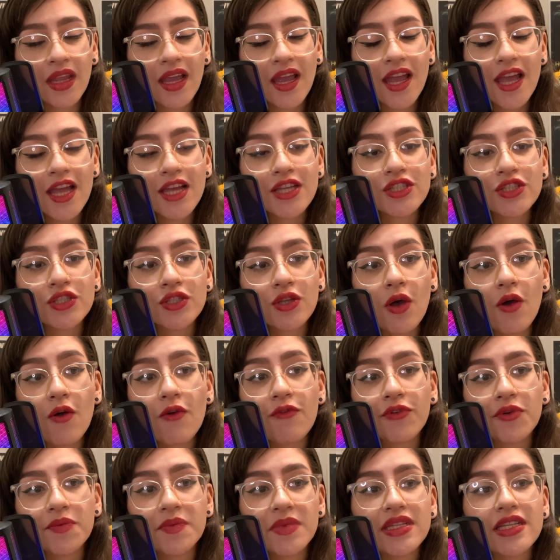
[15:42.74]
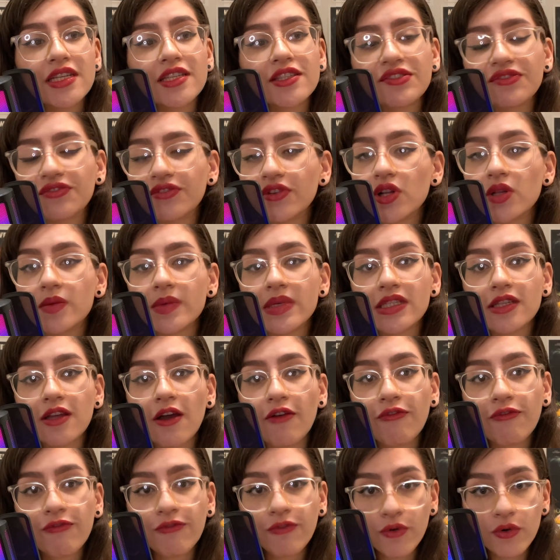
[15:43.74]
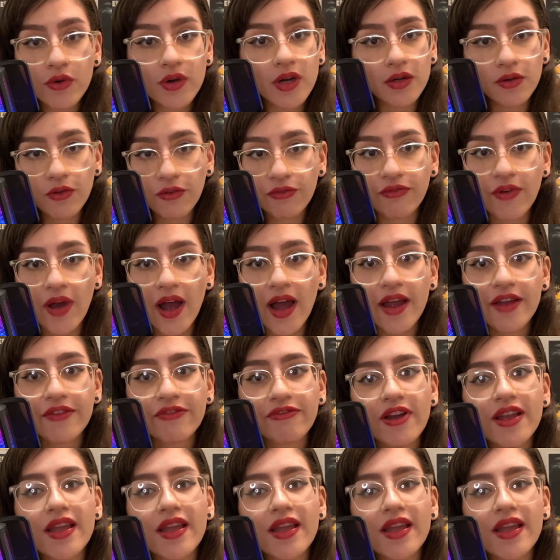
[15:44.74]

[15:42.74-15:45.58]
So for me, this film is a 4 out of 5.